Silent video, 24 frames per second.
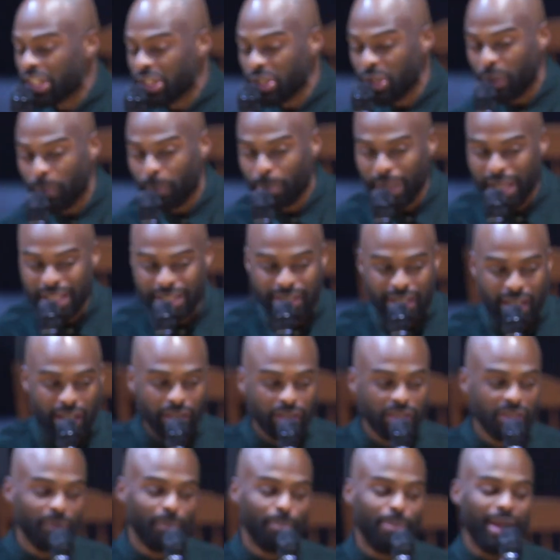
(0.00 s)
to a place, and I
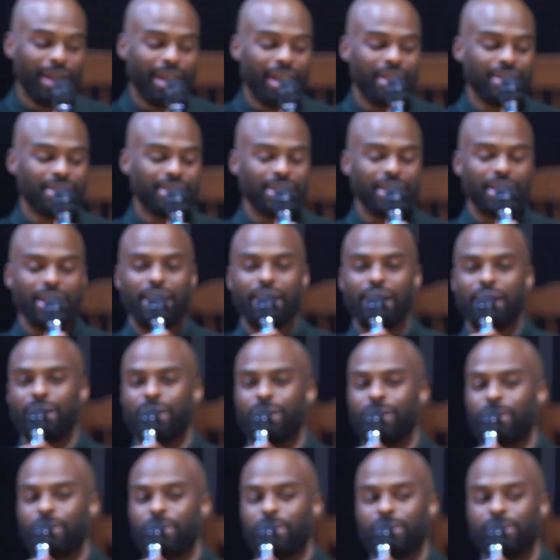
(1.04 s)
looked back. I said, oh,
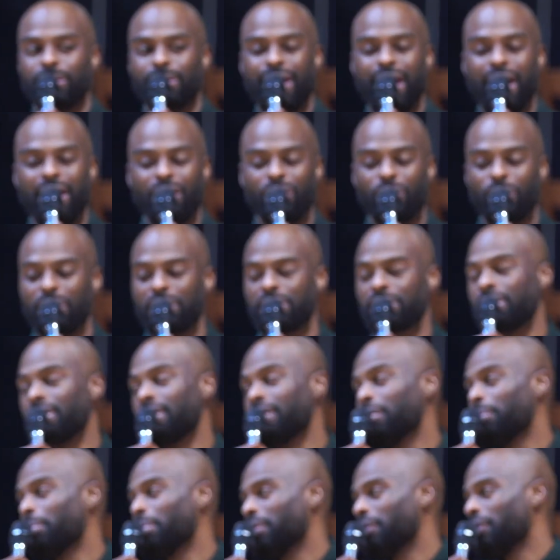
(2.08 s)
I didn't receive
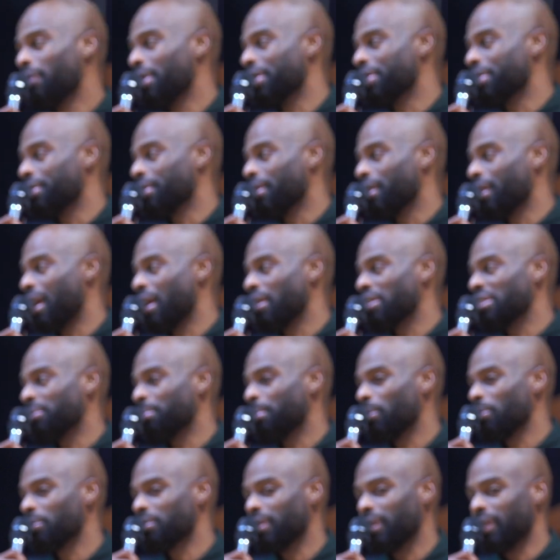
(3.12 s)
the provision that I was
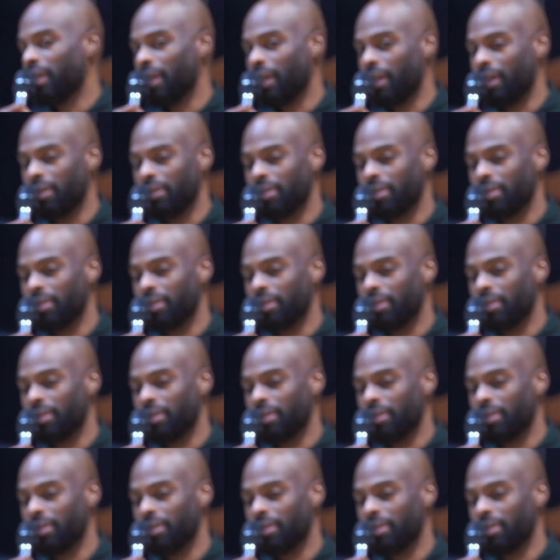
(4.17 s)
supposed to get.